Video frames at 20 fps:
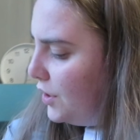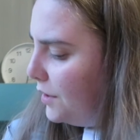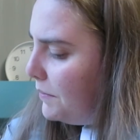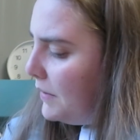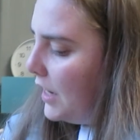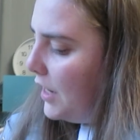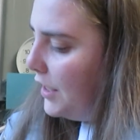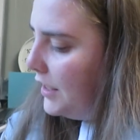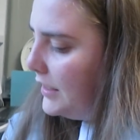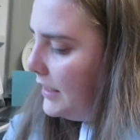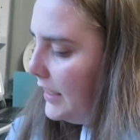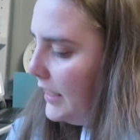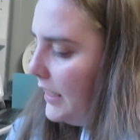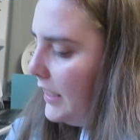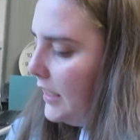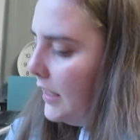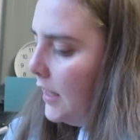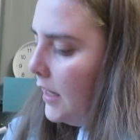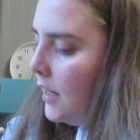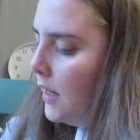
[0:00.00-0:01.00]
So I'm
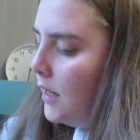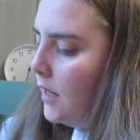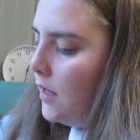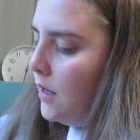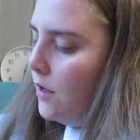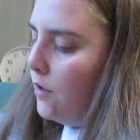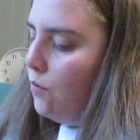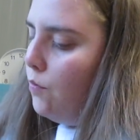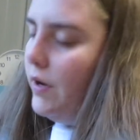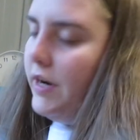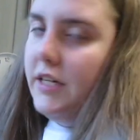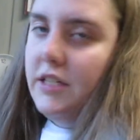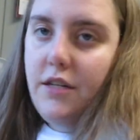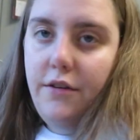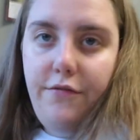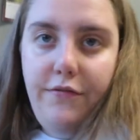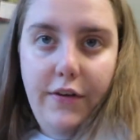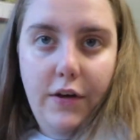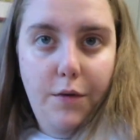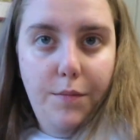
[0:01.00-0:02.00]
currently wanting to
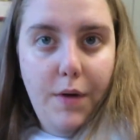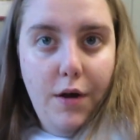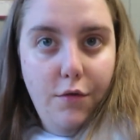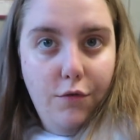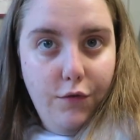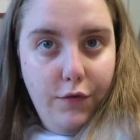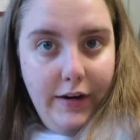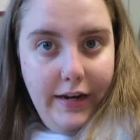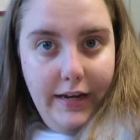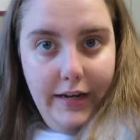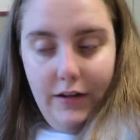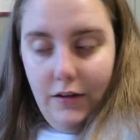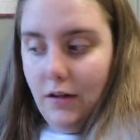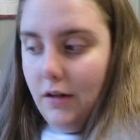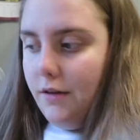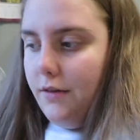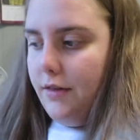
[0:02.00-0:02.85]
film a reel